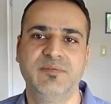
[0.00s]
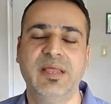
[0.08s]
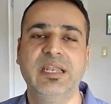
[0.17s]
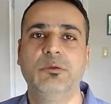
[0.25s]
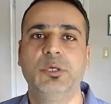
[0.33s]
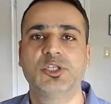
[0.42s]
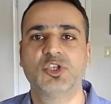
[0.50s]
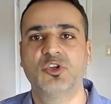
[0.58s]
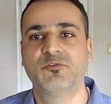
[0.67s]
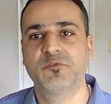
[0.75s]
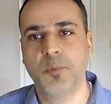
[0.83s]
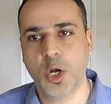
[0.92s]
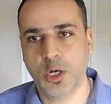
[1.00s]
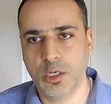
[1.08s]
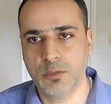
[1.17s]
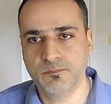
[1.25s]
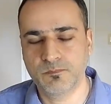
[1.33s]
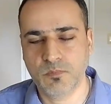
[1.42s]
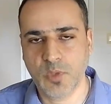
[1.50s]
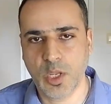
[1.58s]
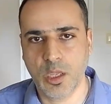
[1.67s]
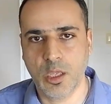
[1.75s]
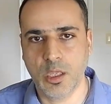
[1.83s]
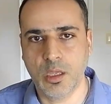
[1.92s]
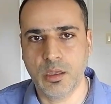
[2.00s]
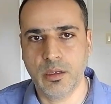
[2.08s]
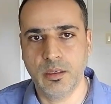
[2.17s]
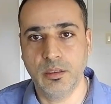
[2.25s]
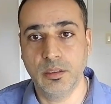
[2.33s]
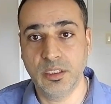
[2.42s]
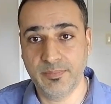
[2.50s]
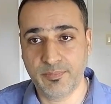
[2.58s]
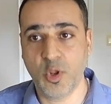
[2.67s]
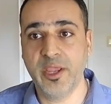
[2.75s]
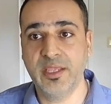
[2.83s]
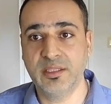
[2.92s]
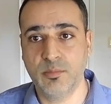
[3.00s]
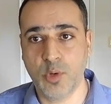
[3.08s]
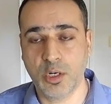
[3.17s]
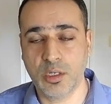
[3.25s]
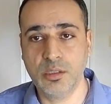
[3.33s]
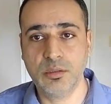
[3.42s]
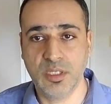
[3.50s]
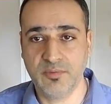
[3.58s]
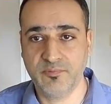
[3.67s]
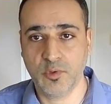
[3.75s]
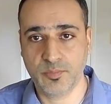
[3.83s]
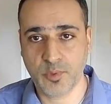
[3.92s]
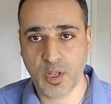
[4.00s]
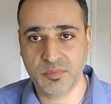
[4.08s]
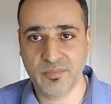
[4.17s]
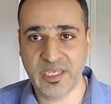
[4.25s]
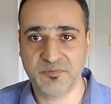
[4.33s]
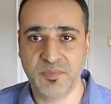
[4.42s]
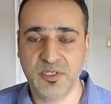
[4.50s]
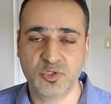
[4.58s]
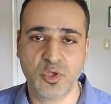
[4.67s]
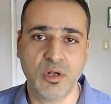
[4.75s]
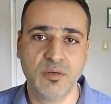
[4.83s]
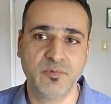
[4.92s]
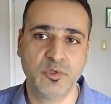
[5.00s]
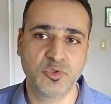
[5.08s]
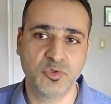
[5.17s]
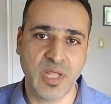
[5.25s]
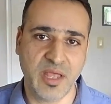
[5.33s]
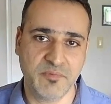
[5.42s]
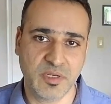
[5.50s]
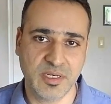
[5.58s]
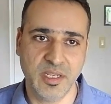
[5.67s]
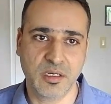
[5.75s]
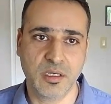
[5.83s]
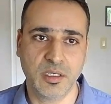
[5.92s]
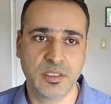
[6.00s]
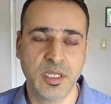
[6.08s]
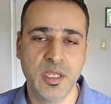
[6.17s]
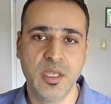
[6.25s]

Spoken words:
evaluation of the model, deploying the model. If your problem has been solved, you should have a clear-cut